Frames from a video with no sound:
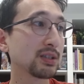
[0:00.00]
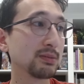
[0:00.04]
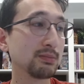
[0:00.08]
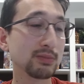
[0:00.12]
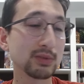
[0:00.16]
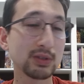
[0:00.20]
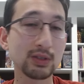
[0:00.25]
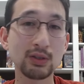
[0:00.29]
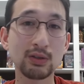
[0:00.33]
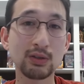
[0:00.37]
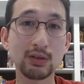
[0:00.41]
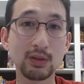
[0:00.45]

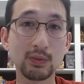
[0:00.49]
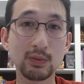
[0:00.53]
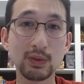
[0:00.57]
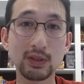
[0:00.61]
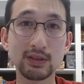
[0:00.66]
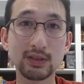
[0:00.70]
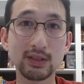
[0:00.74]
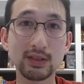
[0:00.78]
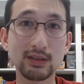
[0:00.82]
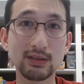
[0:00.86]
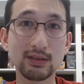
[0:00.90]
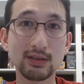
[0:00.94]
Horrid
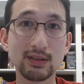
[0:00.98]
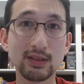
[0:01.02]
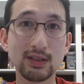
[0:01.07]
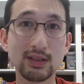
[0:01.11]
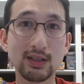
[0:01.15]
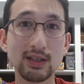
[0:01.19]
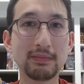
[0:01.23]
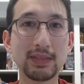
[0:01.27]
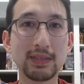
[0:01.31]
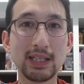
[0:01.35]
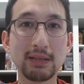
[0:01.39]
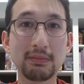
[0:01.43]
Wilting.
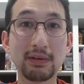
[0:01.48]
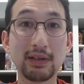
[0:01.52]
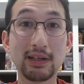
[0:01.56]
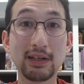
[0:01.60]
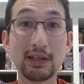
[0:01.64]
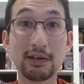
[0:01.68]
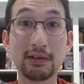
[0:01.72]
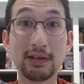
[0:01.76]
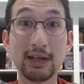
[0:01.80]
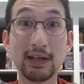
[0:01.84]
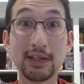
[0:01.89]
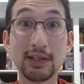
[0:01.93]
Let me
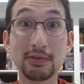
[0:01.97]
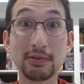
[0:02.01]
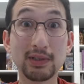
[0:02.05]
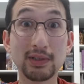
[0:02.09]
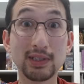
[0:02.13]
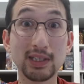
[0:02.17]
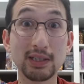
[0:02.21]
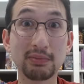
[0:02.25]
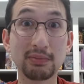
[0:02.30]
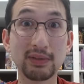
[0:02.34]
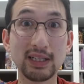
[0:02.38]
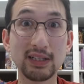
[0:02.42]
know how you
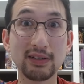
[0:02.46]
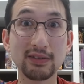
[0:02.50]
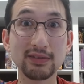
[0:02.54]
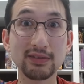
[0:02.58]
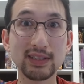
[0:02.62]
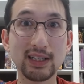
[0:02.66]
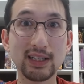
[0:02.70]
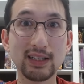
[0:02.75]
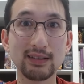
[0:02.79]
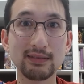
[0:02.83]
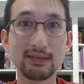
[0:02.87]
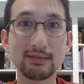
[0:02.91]
really pronounce
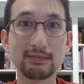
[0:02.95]
that.